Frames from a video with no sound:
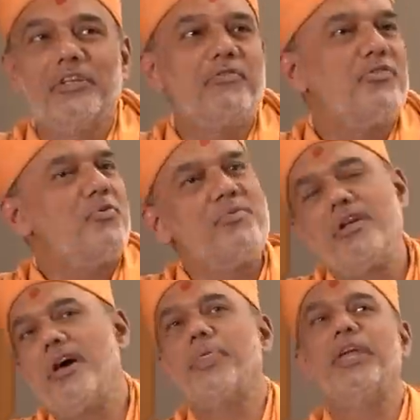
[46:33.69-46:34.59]
If you have
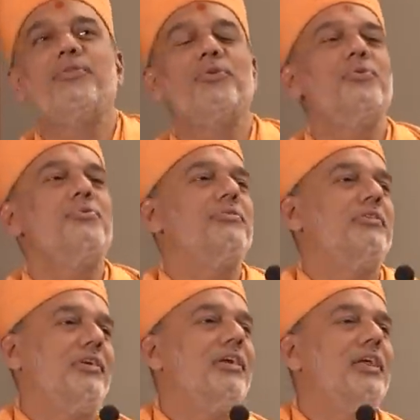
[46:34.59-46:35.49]
nothing to do,
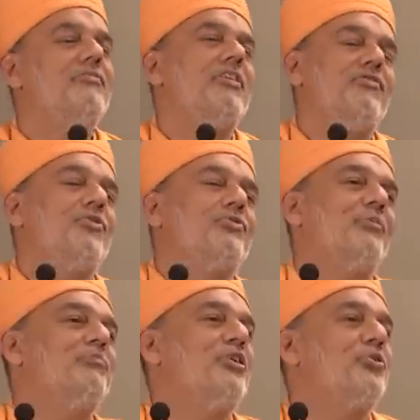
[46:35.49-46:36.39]
even if you have
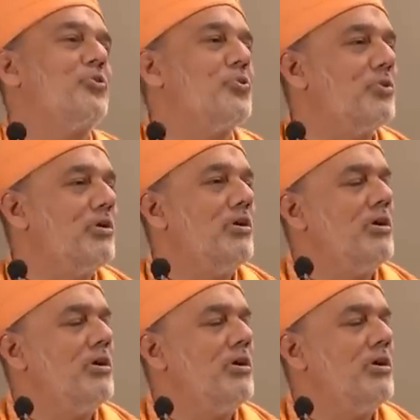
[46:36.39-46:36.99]
something to do,